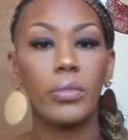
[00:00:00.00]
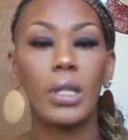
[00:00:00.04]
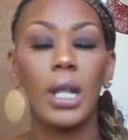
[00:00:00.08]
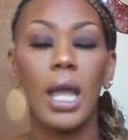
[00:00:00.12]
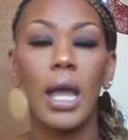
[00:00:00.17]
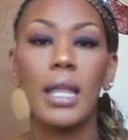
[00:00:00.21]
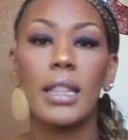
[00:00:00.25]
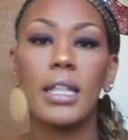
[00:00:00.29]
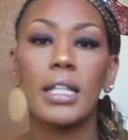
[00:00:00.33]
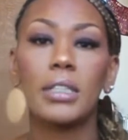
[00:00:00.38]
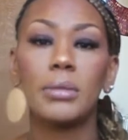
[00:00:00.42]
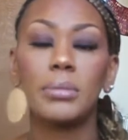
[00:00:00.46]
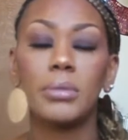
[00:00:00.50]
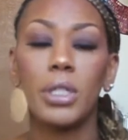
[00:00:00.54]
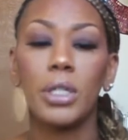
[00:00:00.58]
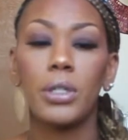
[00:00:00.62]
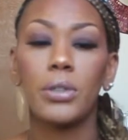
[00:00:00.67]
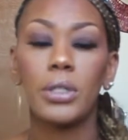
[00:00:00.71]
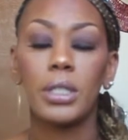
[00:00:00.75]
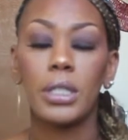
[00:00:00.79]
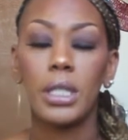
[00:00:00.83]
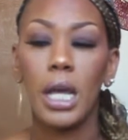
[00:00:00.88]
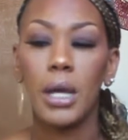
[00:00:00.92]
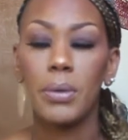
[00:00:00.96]
I let him know
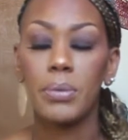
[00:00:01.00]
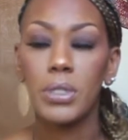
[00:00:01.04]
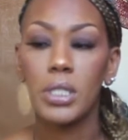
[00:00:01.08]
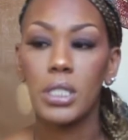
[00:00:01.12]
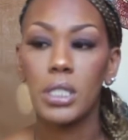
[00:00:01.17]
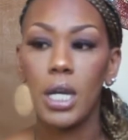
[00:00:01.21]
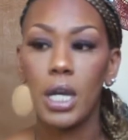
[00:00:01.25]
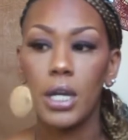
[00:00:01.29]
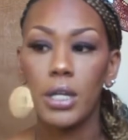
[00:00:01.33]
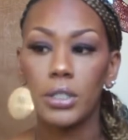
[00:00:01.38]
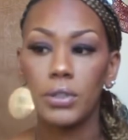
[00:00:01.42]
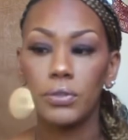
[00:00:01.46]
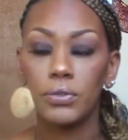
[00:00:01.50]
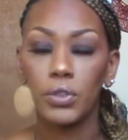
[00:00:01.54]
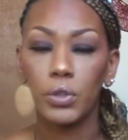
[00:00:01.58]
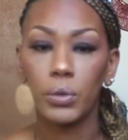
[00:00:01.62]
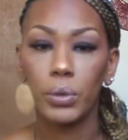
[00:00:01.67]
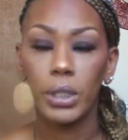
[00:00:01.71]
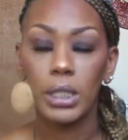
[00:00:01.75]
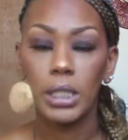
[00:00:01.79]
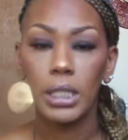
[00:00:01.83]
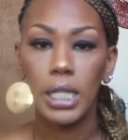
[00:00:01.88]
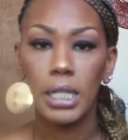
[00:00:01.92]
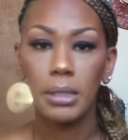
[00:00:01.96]
that I was tired of
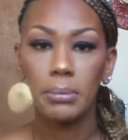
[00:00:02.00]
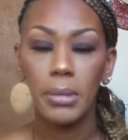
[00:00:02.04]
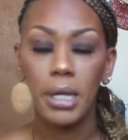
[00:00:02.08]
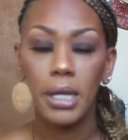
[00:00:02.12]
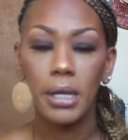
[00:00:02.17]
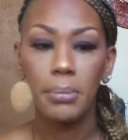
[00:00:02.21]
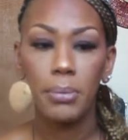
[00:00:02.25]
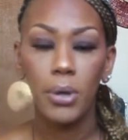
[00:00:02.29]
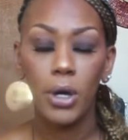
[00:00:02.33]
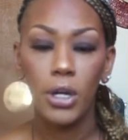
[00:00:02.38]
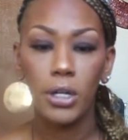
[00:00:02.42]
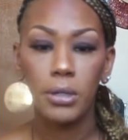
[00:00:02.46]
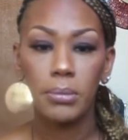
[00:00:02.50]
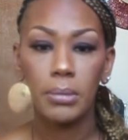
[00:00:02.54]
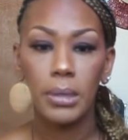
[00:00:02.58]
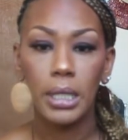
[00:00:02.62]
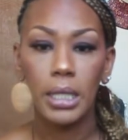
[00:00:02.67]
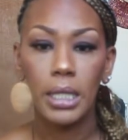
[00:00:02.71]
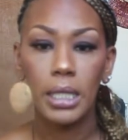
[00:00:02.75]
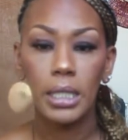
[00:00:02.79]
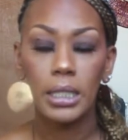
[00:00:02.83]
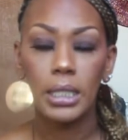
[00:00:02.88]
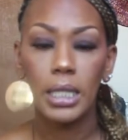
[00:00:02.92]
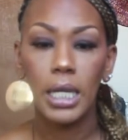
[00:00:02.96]
doing it out of my
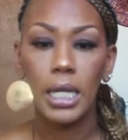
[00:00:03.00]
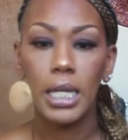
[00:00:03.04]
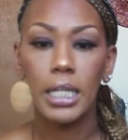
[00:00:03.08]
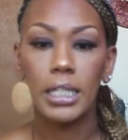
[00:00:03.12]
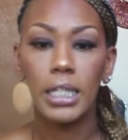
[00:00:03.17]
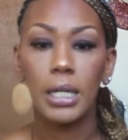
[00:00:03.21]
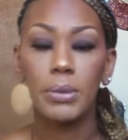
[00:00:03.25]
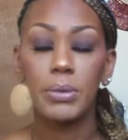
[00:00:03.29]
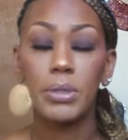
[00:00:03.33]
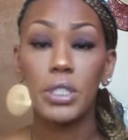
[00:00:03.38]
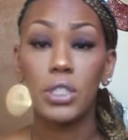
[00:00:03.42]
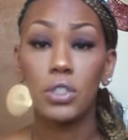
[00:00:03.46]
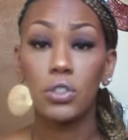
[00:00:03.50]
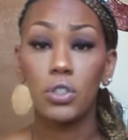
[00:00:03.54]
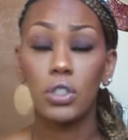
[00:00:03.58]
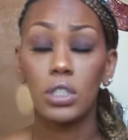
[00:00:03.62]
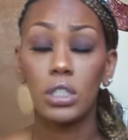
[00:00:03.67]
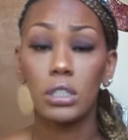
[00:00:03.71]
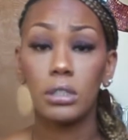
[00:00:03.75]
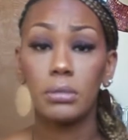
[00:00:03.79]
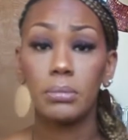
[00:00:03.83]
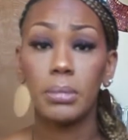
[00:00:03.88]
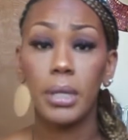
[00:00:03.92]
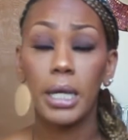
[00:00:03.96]
apartment and I was
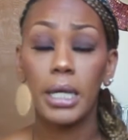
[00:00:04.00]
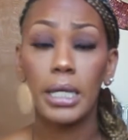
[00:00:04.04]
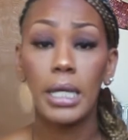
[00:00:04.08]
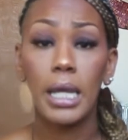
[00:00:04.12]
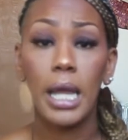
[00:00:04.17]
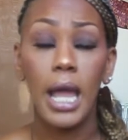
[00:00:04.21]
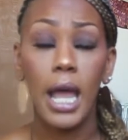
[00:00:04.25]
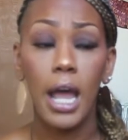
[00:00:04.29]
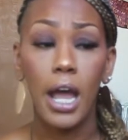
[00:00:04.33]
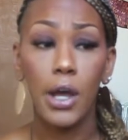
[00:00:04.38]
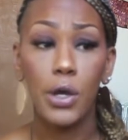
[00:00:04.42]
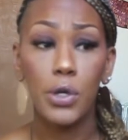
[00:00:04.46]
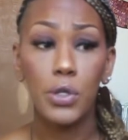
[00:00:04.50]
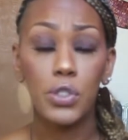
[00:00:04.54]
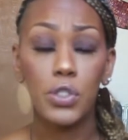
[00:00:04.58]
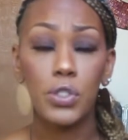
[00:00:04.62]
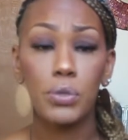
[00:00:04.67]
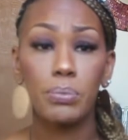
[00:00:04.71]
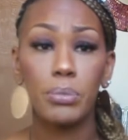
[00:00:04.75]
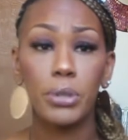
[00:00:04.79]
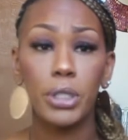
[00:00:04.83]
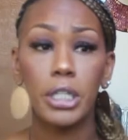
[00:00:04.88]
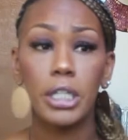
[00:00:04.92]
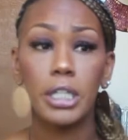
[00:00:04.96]
interested in buying a house,
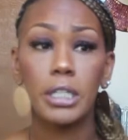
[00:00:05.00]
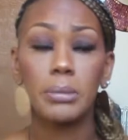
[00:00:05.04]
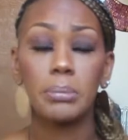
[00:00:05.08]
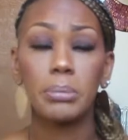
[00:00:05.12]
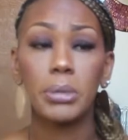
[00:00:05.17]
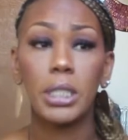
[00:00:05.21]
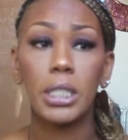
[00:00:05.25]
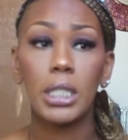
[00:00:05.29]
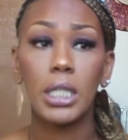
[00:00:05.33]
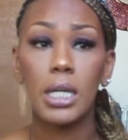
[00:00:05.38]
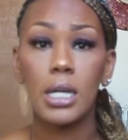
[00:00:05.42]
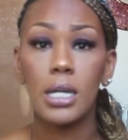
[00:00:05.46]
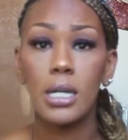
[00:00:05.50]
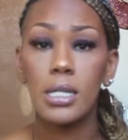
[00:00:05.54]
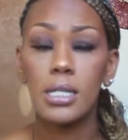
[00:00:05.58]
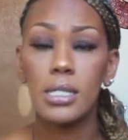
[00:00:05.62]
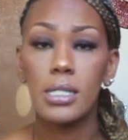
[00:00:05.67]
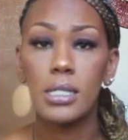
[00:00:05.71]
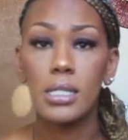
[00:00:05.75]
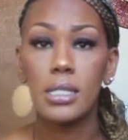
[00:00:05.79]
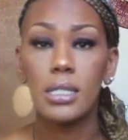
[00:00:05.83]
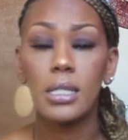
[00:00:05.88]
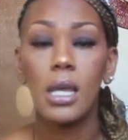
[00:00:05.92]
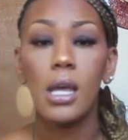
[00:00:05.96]
but
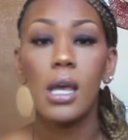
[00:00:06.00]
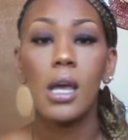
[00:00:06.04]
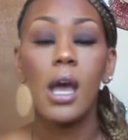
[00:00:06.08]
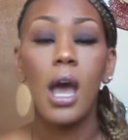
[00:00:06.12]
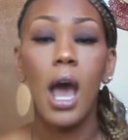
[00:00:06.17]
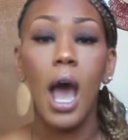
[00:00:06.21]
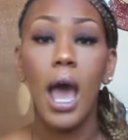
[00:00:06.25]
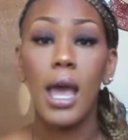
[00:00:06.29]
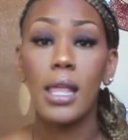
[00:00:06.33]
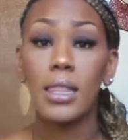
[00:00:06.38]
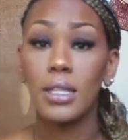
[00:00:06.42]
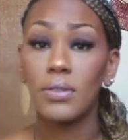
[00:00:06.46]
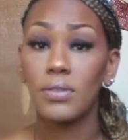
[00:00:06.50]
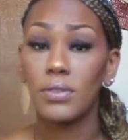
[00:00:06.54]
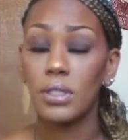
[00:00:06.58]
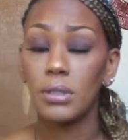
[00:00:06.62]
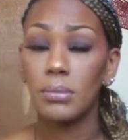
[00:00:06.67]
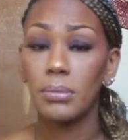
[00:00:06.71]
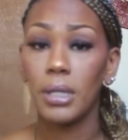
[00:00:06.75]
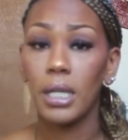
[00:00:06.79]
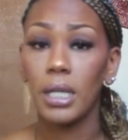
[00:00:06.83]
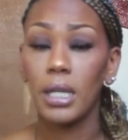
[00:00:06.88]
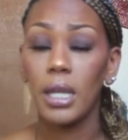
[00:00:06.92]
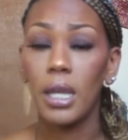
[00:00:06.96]
because I live in the
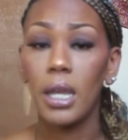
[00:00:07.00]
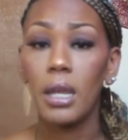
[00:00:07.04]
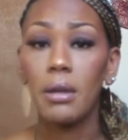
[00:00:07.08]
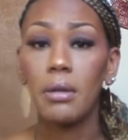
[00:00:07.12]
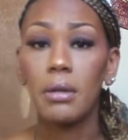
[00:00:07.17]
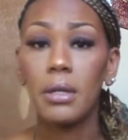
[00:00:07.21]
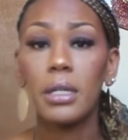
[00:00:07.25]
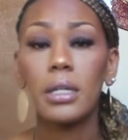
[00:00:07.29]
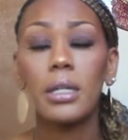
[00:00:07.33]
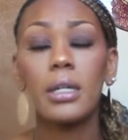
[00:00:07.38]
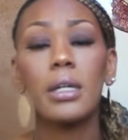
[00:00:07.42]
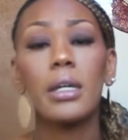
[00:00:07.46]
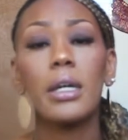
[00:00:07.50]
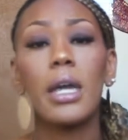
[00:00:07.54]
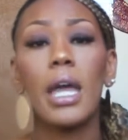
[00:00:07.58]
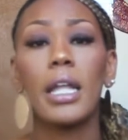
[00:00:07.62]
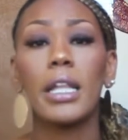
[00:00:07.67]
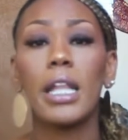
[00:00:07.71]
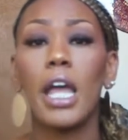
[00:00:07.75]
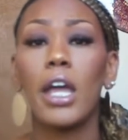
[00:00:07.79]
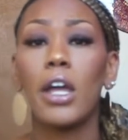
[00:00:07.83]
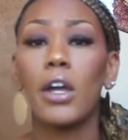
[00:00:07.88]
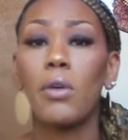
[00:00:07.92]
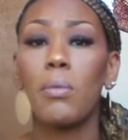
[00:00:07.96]
Bay Area
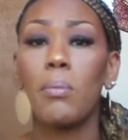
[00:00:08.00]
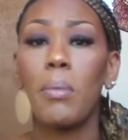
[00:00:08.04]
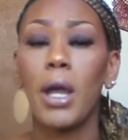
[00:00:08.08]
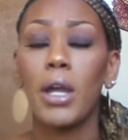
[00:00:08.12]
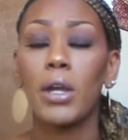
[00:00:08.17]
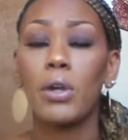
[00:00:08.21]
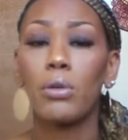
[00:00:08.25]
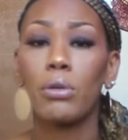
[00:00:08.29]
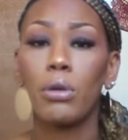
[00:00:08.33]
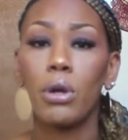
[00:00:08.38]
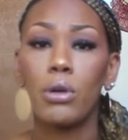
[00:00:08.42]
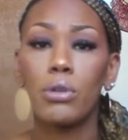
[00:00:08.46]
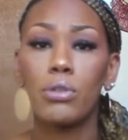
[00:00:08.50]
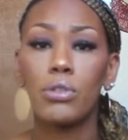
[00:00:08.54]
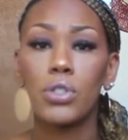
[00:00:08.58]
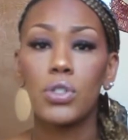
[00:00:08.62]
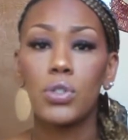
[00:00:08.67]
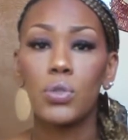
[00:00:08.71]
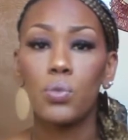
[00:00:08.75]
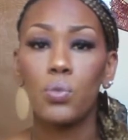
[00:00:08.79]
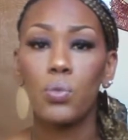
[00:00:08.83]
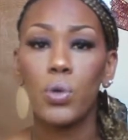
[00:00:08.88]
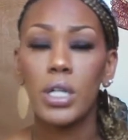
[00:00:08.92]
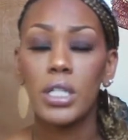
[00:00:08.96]
and I my
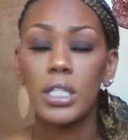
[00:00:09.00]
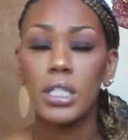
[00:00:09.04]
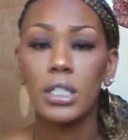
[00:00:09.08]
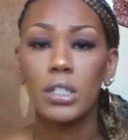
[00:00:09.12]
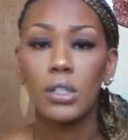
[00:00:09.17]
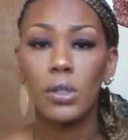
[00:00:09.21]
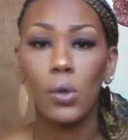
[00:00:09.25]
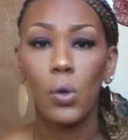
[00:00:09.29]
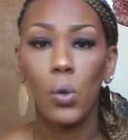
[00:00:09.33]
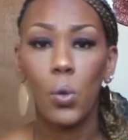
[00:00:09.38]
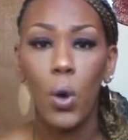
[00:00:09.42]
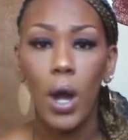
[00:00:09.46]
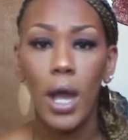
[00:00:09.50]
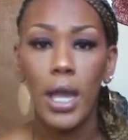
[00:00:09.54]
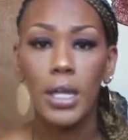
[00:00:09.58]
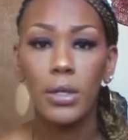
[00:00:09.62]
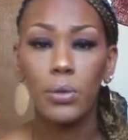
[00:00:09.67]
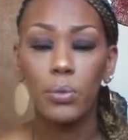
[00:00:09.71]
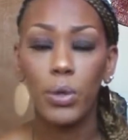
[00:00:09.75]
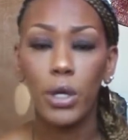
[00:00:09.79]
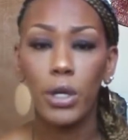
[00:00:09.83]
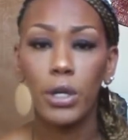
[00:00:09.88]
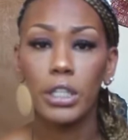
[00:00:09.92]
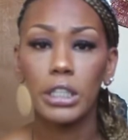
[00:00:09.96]
gross wasn't
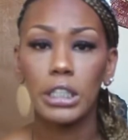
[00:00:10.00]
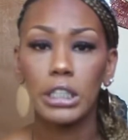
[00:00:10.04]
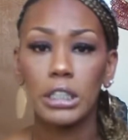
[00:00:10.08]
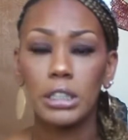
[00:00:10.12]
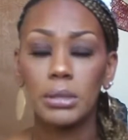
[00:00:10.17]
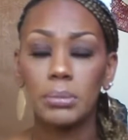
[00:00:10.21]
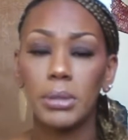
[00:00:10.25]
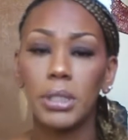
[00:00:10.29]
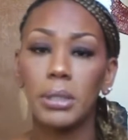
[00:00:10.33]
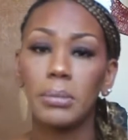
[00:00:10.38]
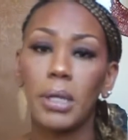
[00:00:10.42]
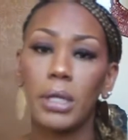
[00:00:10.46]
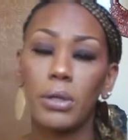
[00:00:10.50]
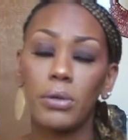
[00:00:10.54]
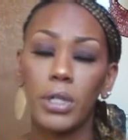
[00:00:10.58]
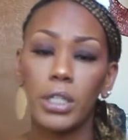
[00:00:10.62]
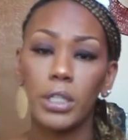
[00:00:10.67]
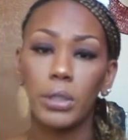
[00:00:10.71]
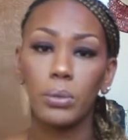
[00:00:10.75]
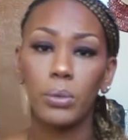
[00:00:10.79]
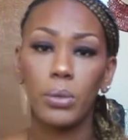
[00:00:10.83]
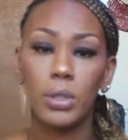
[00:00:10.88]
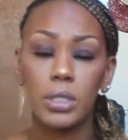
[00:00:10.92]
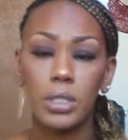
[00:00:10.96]
quite where it needed to be, my
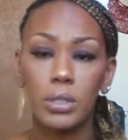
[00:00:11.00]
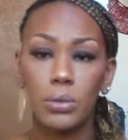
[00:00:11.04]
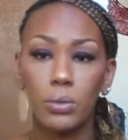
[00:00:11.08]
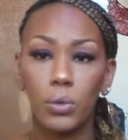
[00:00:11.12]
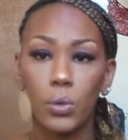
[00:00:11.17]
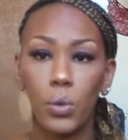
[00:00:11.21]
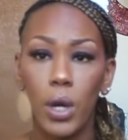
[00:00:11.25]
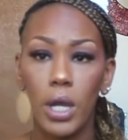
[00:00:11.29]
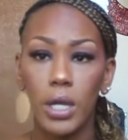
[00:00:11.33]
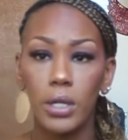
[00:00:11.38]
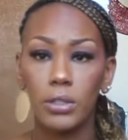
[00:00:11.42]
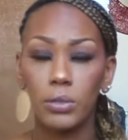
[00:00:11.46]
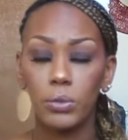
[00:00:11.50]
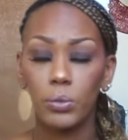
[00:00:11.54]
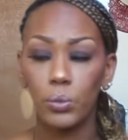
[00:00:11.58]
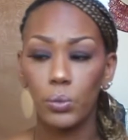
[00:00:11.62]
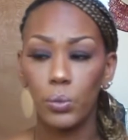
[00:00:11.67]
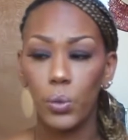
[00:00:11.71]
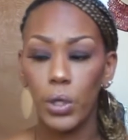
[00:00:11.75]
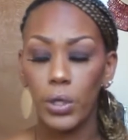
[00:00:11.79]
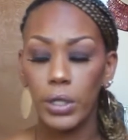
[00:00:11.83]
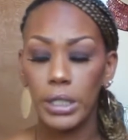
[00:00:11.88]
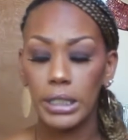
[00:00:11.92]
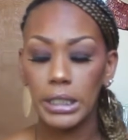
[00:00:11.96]
credit wasn't quite
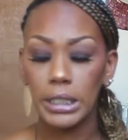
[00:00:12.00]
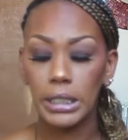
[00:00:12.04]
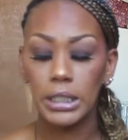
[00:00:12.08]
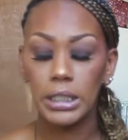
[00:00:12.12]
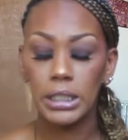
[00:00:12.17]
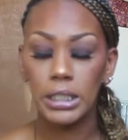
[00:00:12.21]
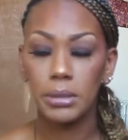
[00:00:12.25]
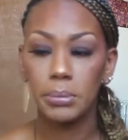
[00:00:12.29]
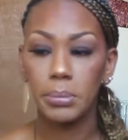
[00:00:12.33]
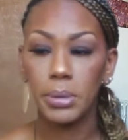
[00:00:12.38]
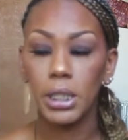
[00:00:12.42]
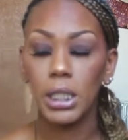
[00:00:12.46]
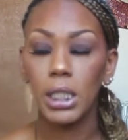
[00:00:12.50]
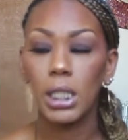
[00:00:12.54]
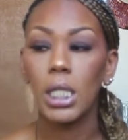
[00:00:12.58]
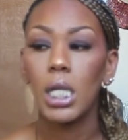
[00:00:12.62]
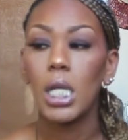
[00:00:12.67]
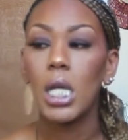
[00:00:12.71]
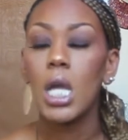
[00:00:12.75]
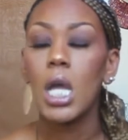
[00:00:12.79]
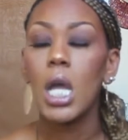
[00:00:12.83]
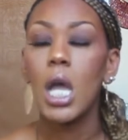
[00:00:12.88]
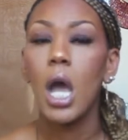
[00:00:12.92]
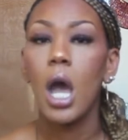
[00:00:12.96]
where it needed to be,
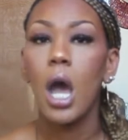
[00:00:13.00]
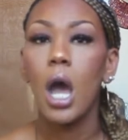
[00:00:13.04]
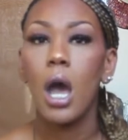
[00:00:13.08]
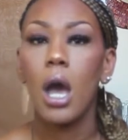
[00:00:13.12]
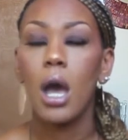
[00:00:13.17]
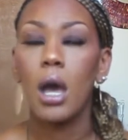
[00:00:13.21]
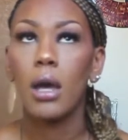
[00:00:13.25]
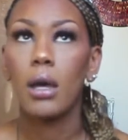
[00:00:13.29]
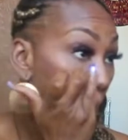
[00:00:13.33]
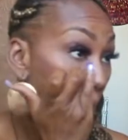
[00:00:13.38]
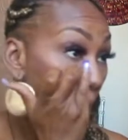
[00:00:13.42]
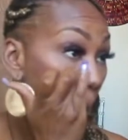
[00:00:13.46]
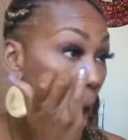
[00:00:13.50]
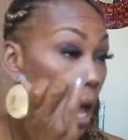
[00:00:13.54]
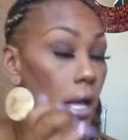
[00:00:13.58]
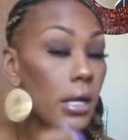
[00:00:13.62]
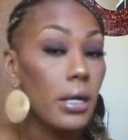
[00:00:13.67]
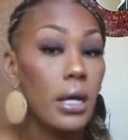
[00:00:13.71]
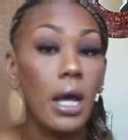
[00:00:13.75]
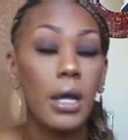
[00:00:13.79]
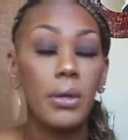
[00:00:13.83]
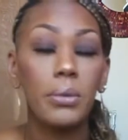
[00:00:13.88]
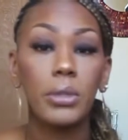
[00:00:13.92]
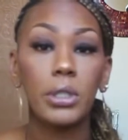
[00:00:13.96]
um,
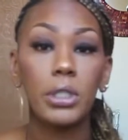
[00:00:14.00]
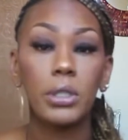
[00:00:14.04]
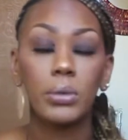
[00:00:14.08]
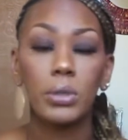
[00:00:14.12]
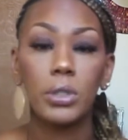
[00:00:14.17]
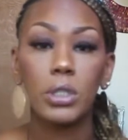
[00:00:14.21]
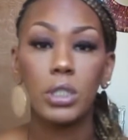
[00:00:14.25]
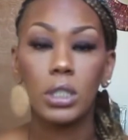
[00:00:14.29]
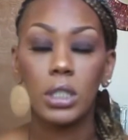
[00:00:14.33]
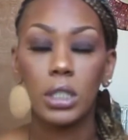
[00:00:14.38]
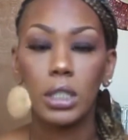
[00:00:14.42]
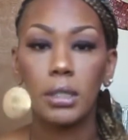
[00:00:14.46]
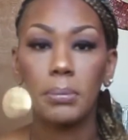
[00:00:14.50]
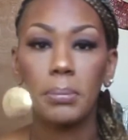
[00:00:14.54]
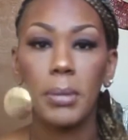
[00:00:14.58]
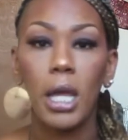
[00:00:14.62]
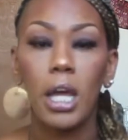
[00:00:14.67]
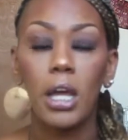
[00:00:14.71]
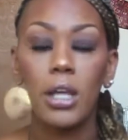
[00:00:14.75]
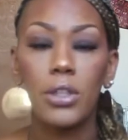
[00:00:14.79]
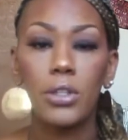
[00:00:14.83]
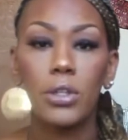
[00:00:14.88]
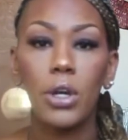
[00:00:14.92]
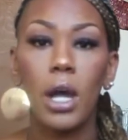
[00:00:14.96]
I really wanted to look at my
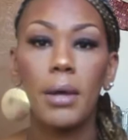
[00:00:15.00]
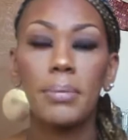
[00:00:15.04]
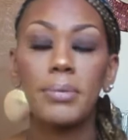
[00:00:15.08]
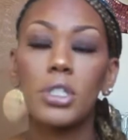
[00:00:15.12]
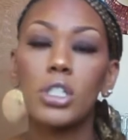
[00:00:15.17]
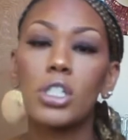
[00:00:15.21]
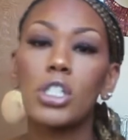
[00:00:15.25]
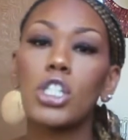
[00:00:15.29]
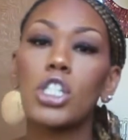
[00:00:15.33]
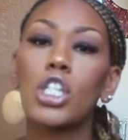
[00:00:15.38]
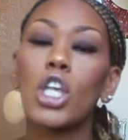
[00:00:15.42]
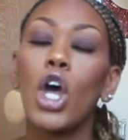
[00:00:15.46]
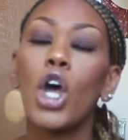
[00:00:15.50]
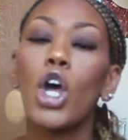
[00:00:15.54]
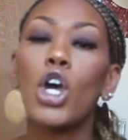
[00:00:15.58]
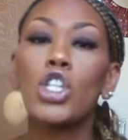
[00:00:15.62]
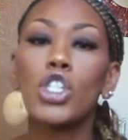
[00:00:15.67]
other options.